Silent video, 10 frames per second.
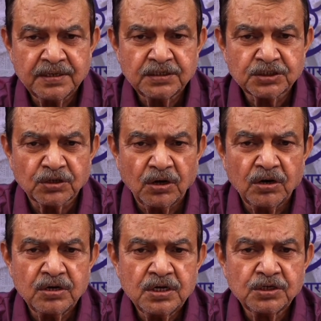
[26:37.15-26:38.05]

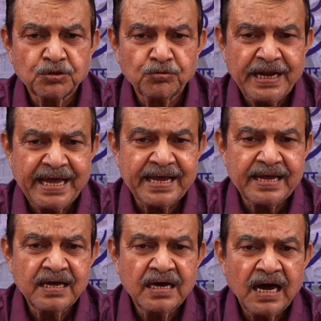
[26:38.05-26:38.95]
So today
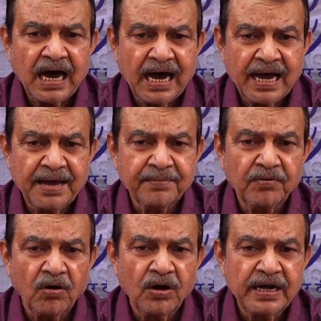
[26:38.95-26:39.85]
I have
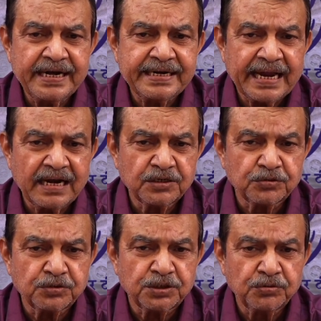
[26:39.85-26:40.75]
only dealt
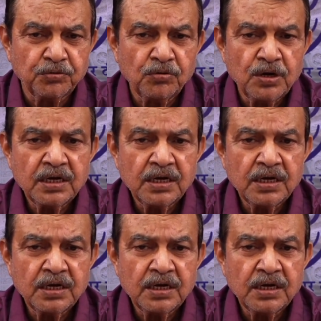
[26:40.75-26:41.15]
with you